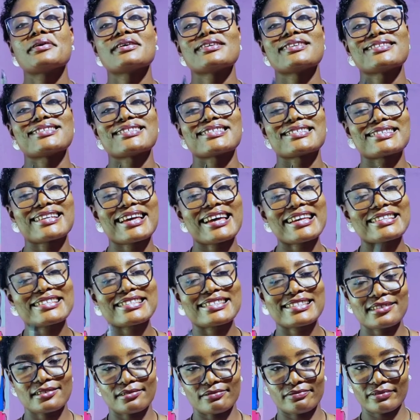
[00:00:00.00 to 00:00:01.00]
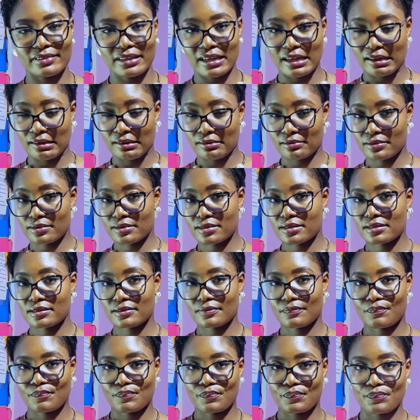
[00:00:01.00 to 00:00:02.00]
possessive nouns.
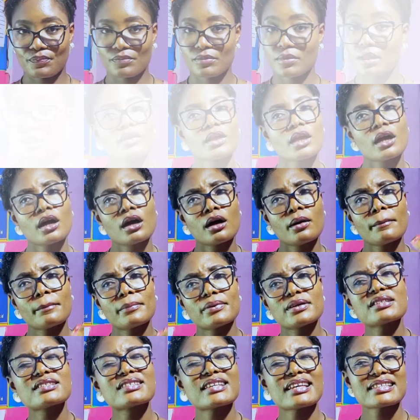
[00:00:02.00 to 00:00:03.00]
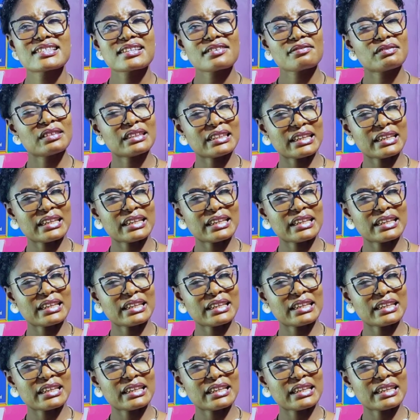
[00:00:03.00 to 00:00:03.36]
Possessive